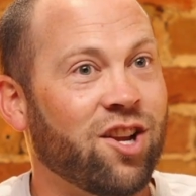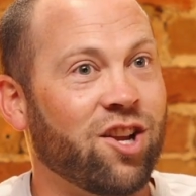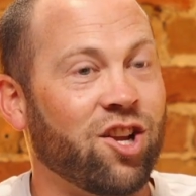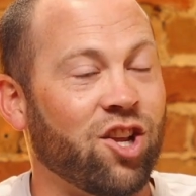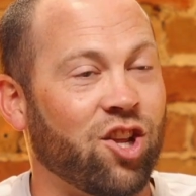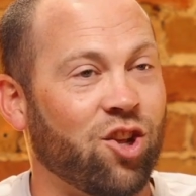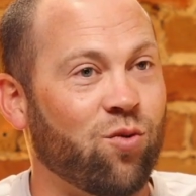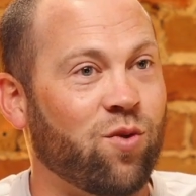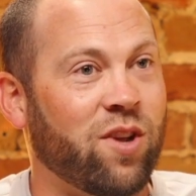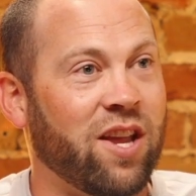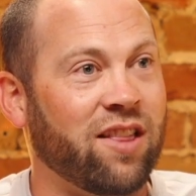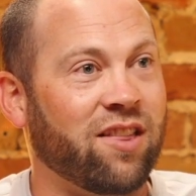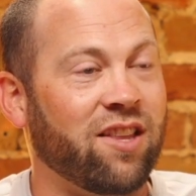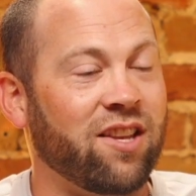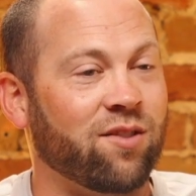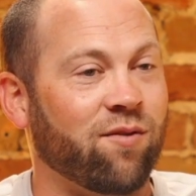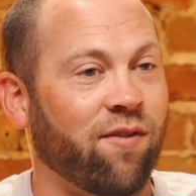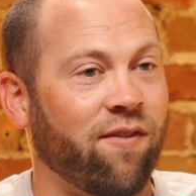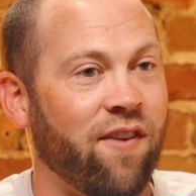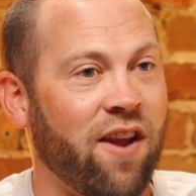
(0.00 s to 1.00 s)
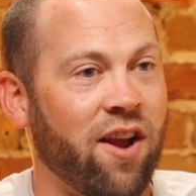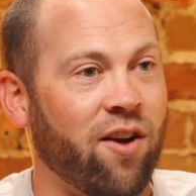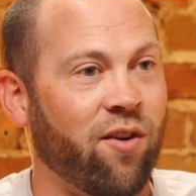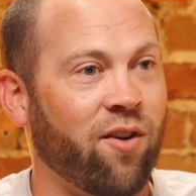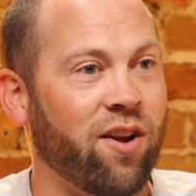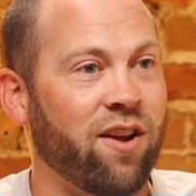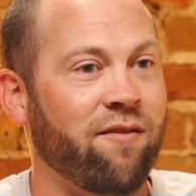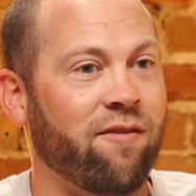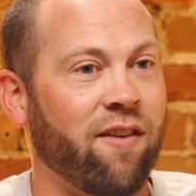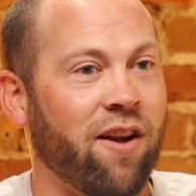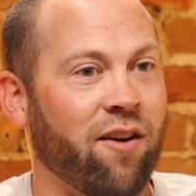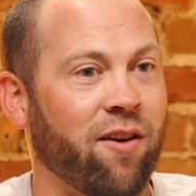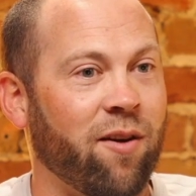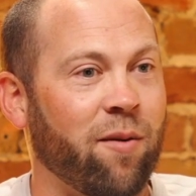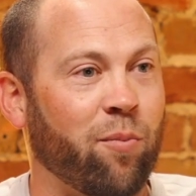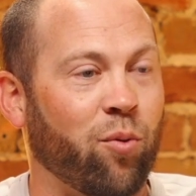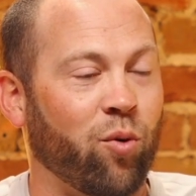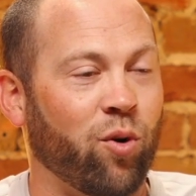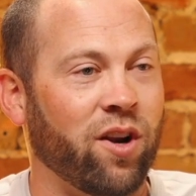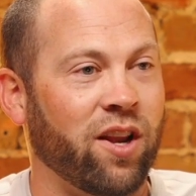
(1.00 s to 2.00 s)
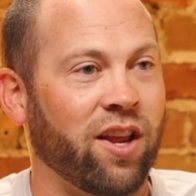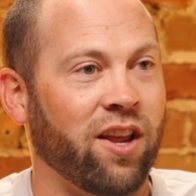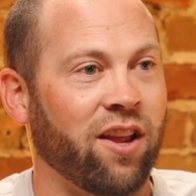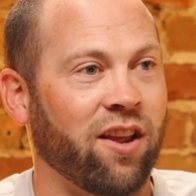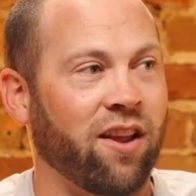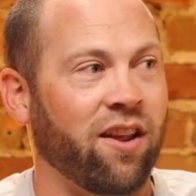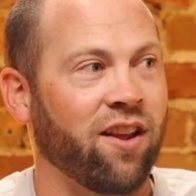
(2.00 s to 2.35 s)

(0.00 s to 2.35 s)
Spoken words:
you get these very, very pretty